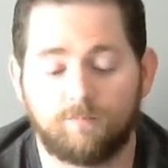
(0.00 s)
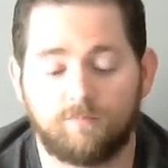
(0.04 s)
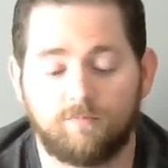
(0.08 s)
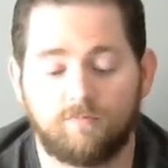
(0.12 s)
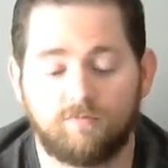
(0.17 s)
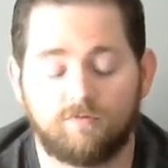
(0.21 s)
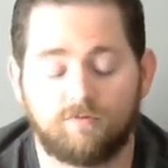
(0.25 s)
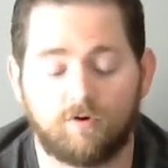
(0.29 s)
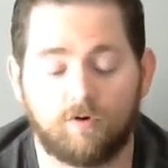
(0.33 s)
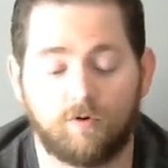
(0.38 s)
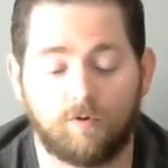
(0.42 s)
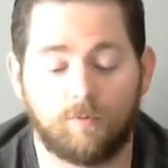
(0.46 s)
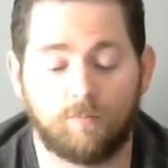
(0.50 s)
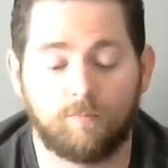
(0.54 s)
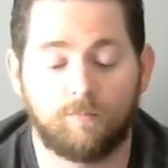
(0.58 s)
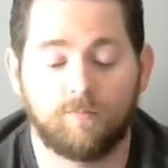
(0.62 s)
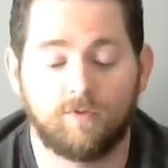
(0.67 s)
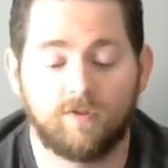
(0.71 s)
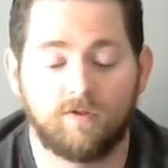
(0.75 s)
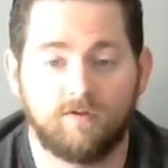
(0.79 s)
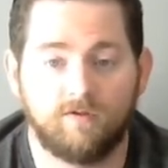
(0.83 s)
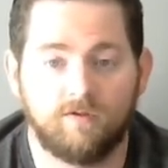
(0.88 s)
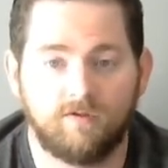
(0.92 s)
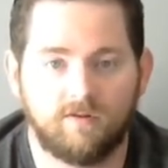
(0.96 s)
So
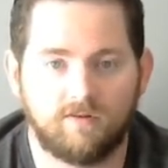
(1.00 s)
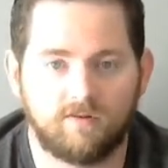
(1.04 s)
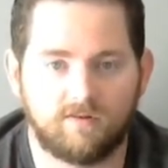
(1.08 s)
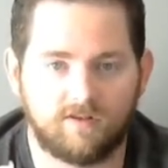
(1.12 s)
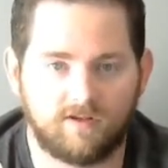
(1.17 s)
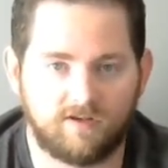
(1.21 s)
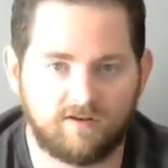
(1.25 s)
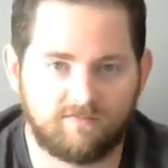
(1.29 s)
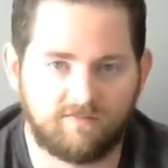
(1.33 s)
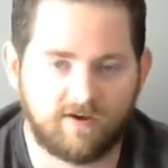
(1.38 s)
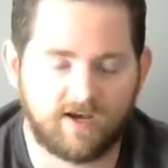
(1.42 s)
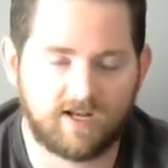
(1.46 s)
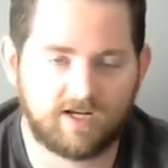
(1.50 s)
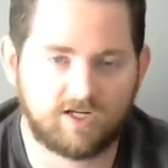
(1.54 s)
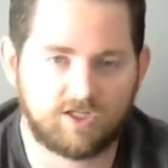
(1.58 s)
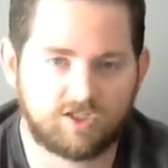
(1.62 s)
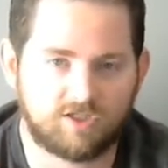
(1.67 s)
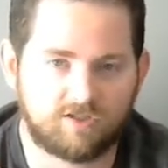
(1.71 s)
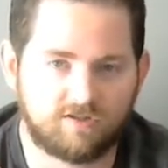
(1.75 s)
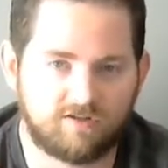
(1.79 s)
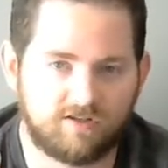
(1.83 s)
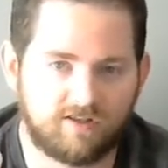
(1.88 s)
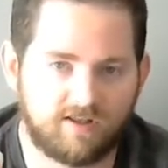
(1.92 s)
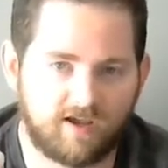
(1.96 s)
the
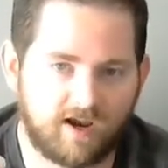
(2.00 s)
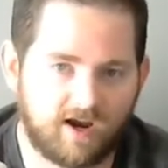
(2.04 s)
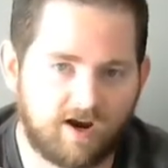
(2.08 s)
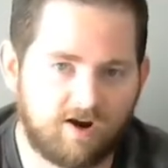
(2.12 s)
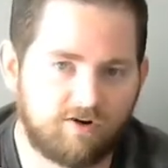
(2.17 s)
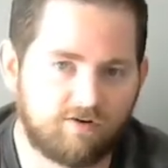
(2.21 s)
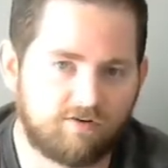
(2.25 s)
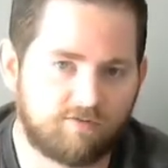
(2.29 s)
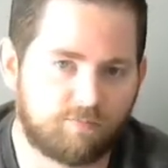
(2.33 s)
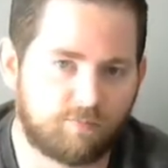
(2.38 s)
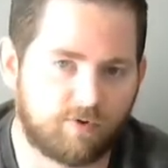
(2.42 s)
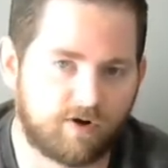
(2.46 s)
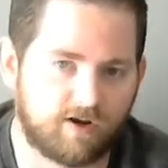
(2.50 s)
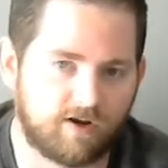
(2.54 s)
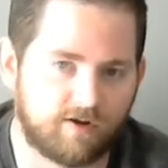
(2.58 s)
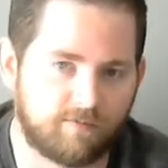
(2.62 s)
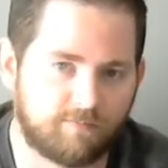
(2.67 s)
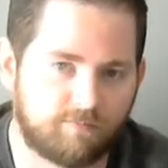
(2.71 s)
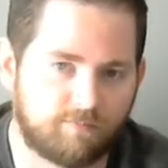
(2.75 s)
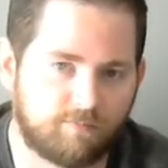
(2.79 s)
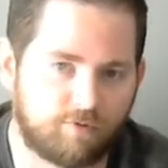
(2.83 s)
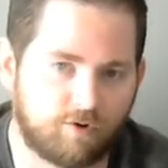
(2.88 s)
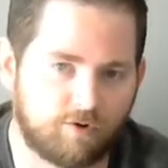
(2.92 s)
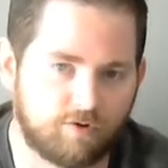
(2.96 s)
advantage to the hairspray
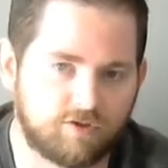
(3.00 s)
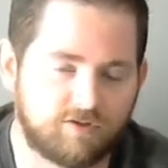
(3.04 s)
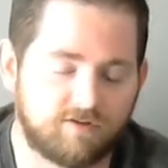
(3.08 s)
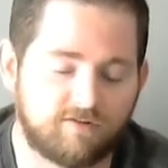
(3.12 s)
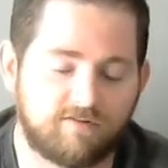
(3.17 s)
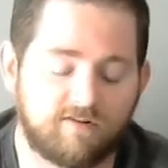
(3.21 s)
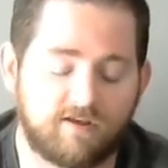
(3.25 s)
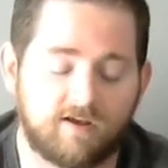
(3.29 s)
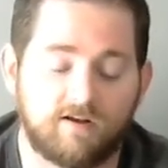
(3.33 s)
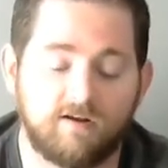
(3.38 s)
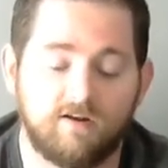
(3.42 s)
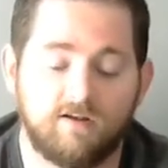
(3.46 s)
approach is that